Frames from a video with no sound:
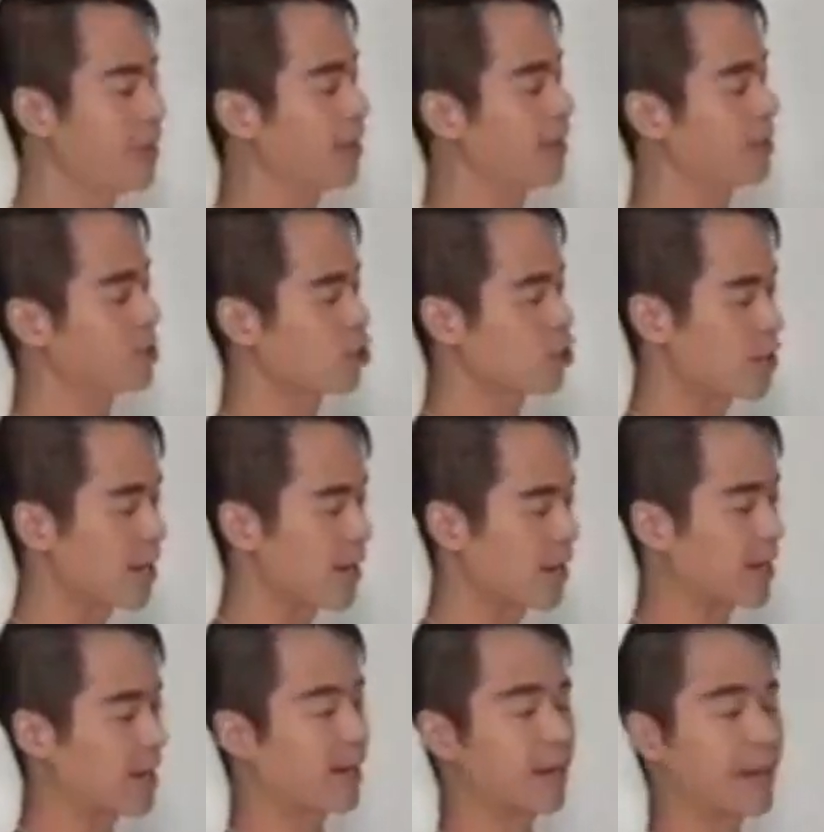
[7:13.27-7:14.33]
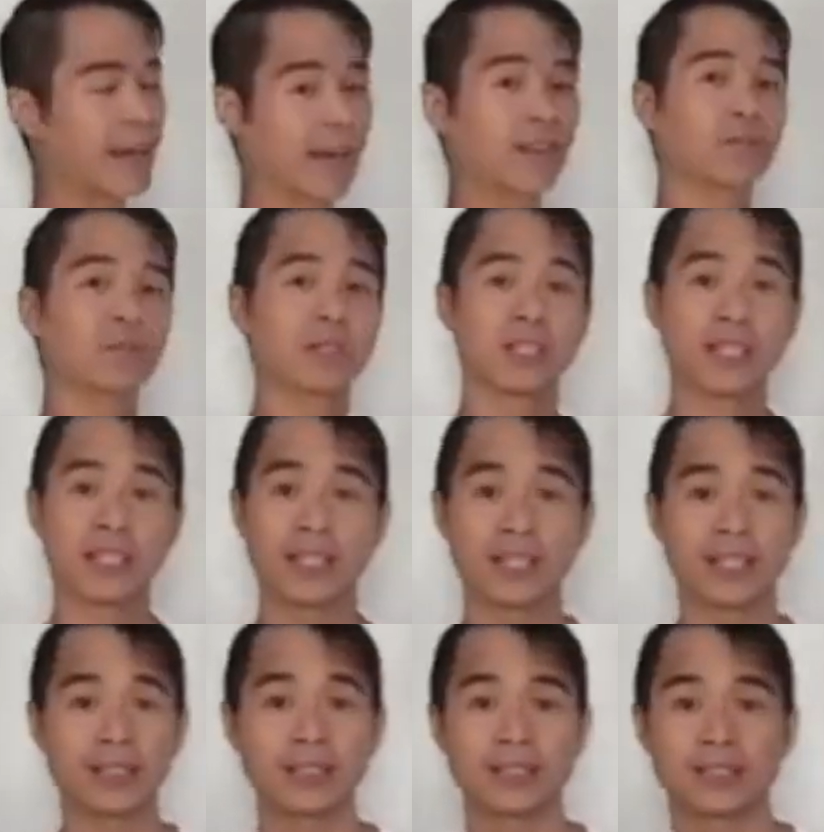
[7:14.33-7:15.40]
Check again,
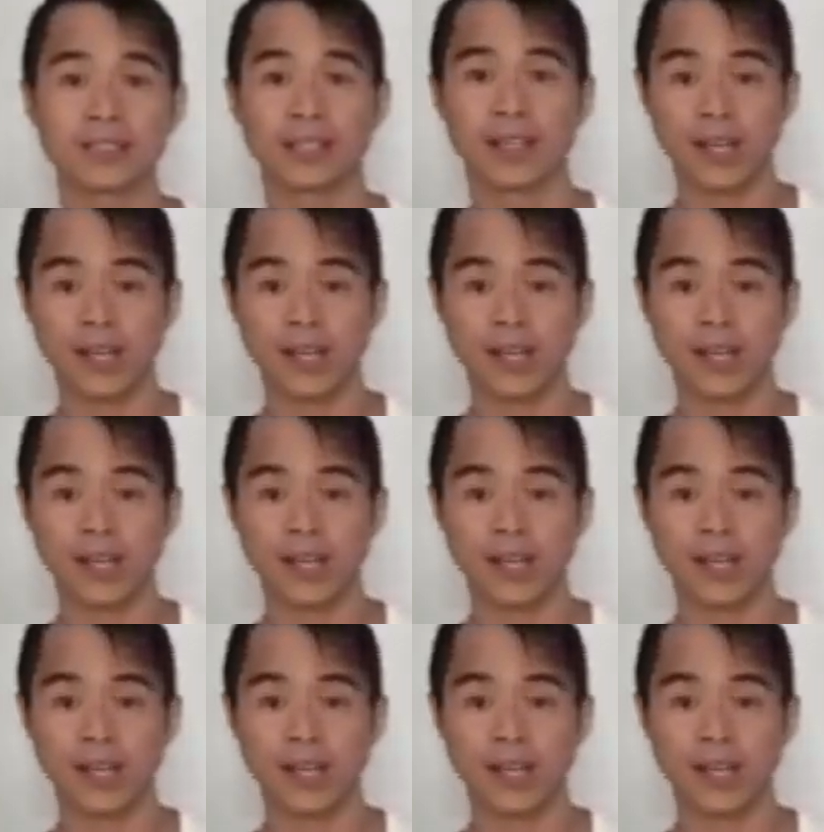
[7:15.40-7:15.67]
please.